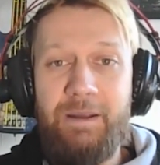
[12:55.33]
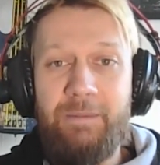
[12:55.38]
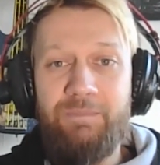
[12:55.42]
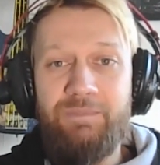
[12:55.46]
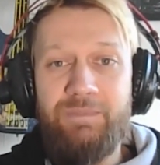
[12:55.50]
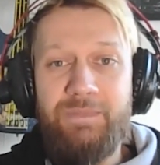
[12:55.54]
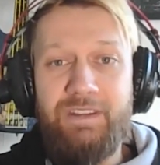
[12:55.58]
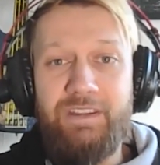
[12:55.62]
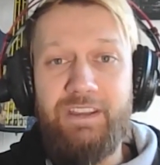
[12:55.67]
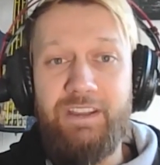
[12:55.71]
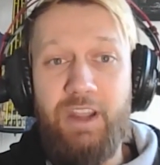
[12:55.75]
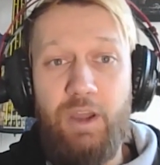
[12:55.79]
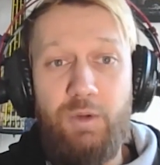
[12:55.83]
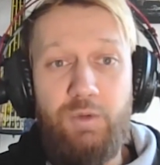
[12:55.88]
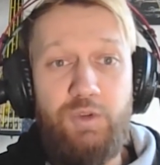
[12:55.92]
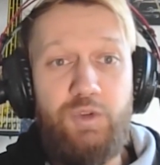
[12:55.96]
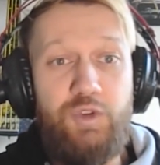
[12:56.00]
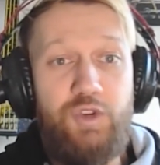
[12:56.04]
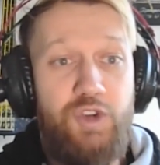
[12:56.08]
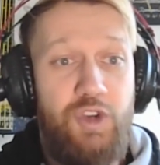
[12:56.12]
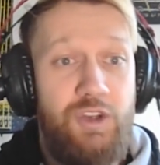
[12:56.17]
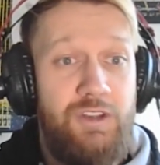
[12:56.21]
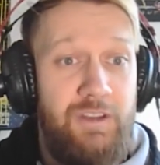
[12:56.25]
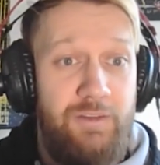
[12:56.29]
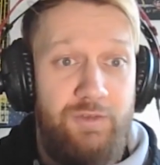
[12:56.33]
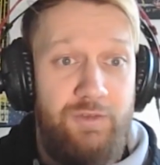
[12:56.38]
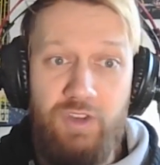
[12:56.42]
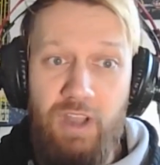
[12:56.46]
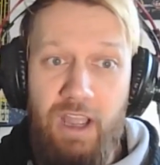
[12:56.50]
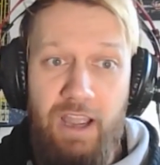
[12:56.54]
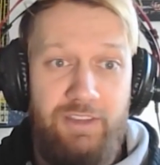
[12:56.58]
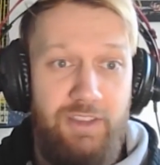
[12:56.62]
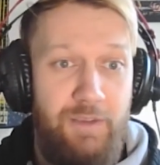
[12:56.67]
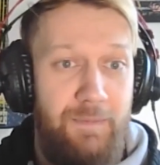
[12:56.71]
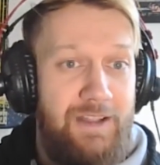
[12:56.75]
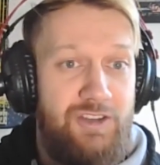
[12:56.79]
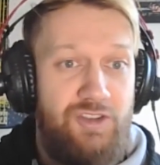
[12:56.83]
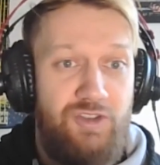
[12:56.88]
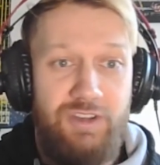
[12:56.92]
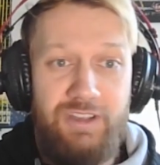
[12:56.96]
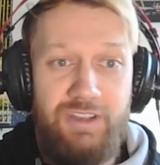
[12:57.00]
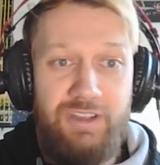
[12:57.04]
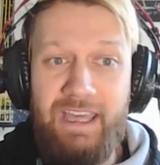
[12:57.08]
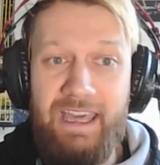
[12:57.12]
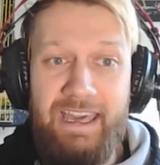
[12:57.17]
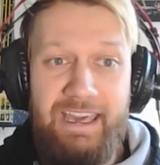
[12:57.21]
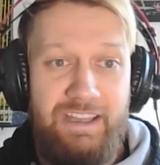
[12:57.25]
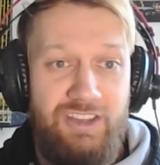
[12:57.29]
you know, you shouldn't have started the match on the
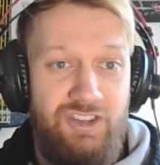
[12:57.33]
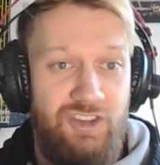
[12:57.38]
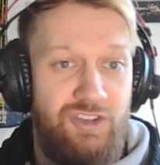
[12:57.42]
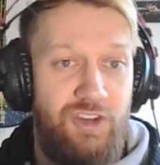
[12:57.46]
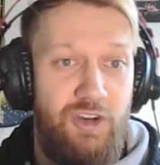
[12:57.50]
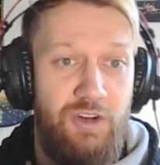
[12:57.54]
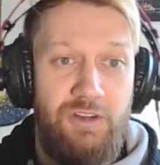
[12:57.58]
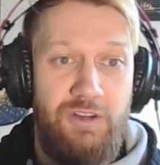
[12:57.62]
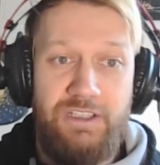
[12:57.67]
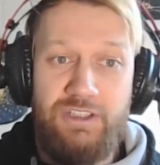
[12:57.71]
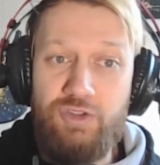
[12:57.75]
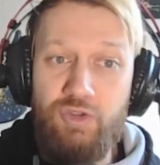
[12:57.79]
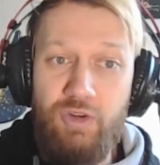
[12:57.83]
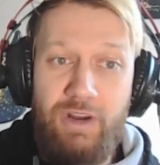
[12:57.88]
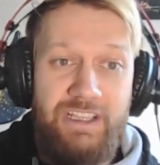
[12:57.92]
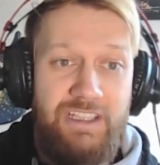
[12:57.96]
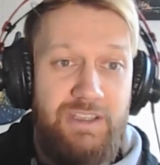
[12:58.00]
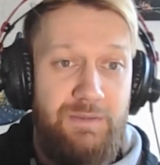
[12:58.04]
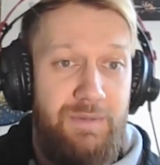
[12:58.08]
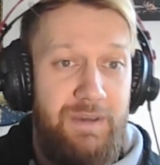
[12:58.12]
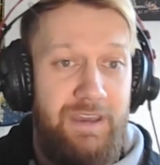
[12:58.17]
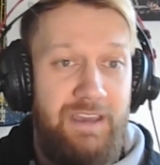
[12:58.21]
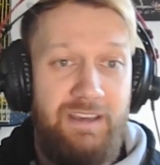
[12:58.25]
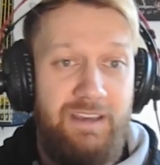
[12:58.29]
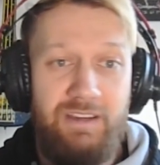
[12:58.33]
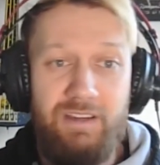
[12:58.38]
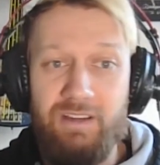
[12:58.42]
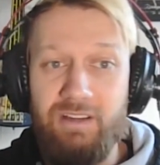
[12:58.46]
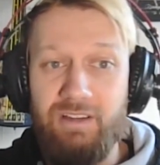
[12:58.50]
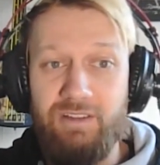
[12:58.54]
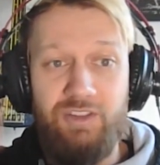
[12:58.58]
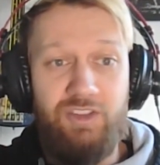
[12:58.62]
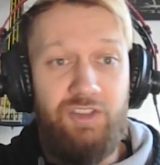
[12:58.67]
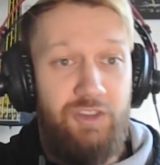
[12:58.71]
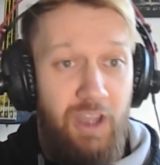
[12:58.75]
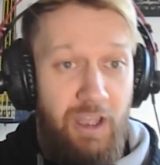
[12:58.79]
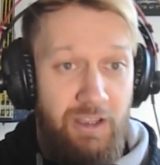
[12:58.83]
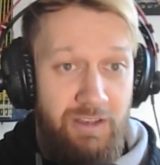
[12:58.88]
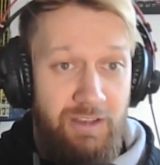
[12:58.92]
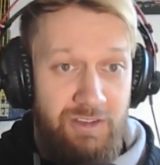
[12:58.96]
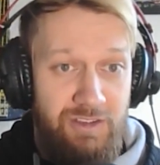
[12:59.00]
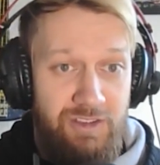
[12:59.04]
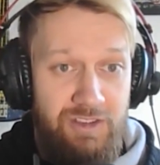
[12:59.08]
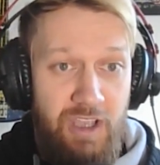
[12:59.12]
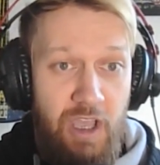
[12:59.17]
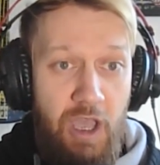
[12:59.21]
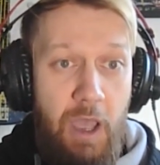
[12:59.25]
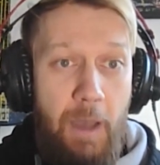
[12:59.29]
cage and done all these crazy big
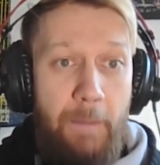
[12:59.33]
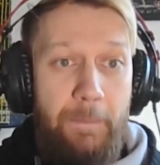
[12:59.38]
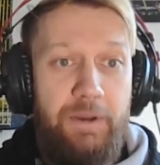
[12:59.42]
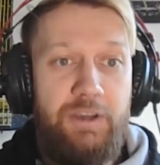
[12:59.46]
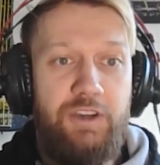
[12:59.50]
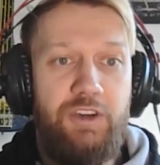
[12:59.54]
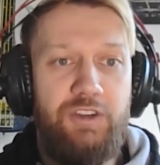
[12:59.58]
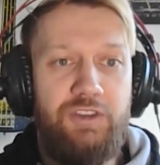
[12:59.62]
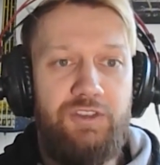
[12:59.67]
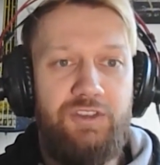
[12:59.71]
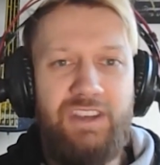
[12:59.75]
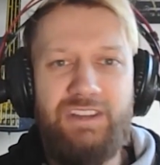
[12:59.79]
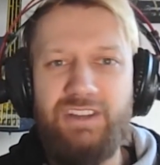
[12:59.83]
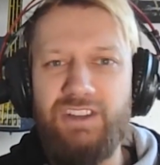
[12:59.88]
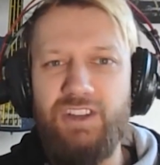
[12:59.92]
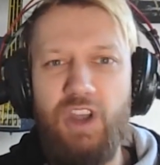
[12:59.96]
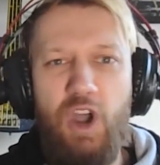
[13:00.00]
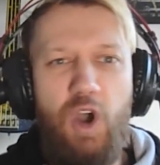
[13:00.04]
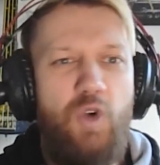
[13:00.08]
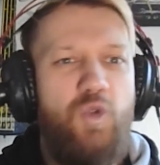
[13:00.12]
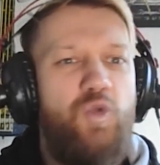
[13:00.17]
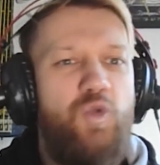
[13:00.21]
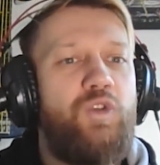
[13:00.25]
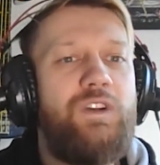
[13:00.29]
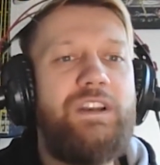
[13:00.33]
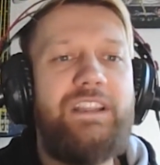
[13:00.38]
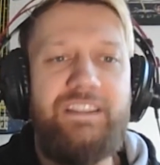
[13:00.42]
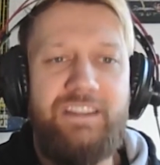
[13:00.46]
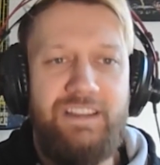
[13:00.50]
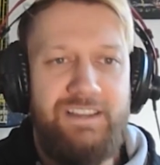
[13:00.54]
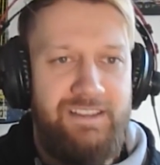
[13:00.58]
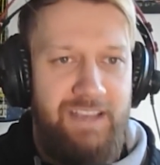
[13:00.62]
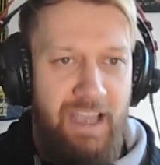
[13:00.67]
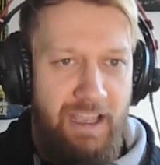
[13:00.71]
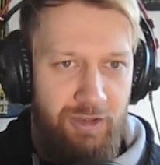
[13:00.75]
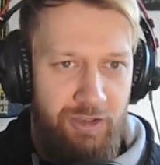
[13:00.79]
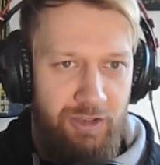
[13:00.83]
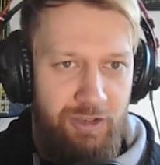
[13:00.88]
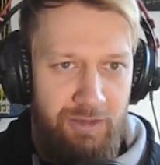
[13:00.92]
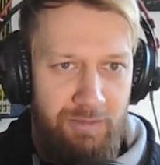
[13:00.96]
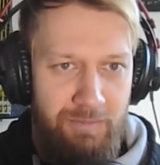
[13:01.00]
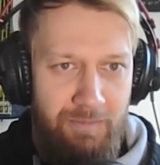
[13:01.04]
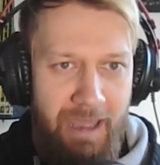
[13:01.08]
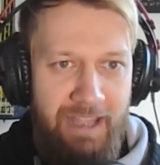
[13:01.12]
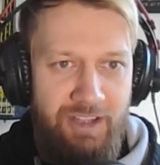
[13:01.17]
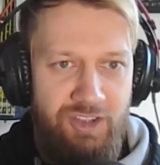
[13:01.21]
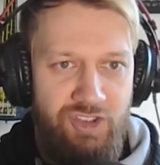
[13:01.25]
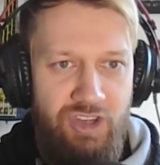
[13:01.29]
stunts because this is only the second
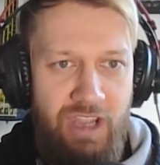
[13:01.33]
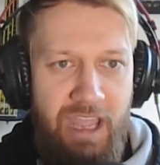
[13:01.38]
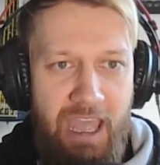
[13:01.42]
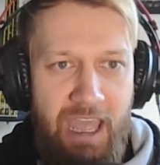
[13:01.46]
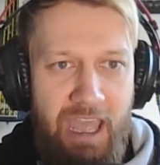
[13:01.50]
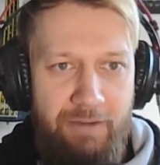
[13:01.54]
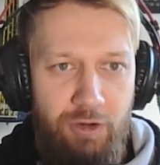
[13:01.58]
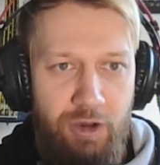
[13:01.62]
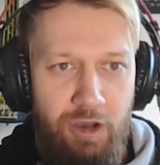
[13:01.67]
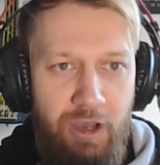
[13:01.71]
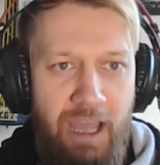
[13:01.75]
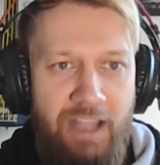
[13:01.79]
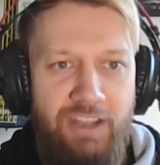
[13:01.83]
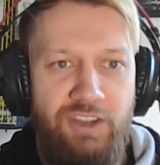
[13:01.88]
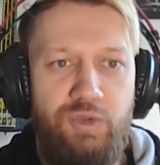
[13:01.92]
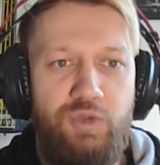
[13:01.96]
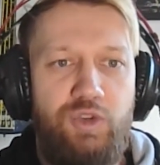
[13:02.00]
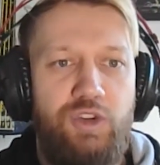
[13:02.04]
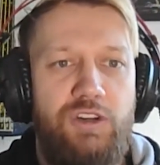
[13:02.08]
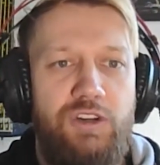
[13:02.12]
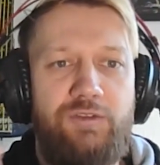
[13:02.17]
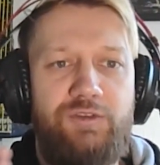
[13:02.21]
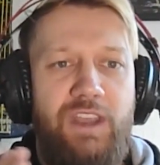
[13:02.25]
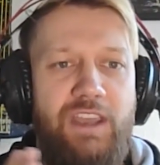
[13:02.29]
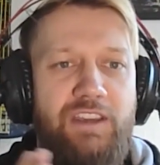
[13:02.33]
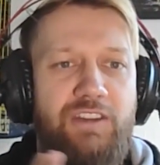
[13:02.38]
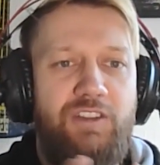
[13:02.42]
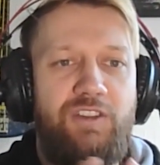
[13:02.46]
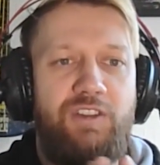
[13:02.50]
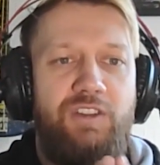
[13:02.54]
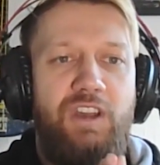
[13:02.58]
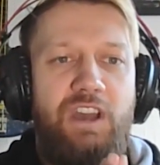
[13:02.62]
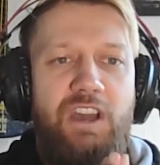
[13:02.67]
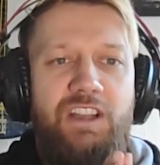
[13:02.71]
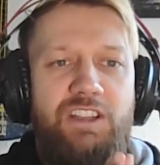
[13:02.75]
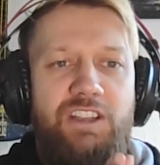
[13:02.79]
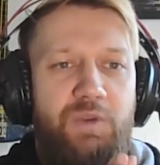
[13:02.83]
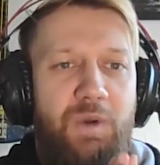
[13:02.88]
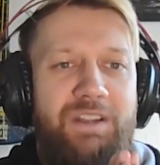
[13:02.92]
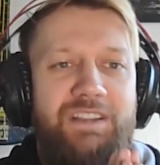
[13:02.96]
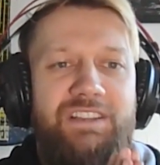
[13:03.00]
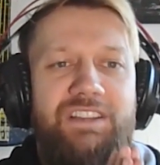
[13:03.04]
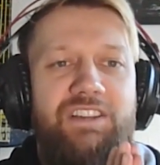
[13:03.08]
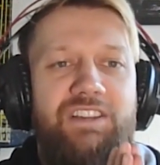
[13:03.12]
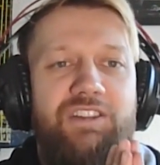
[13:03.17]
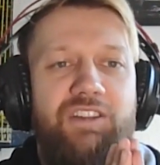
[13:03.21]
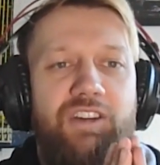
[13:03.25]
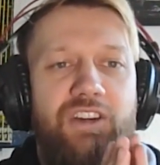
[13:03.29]
match ever. And you could have taken
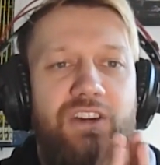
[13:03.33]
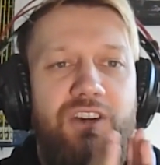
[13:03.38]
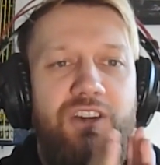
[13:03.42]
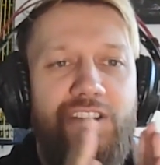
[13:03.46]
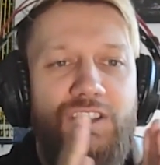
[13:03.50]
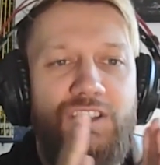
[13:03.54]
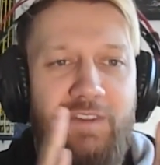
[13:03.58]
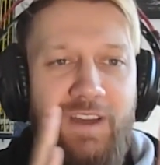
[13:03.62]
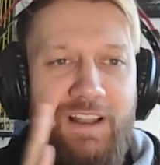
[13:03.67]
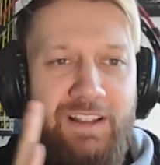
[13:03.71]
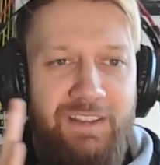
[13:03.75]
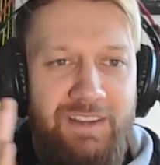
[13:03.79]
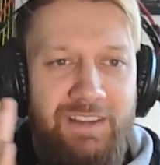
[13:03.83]
20 years of Hell in a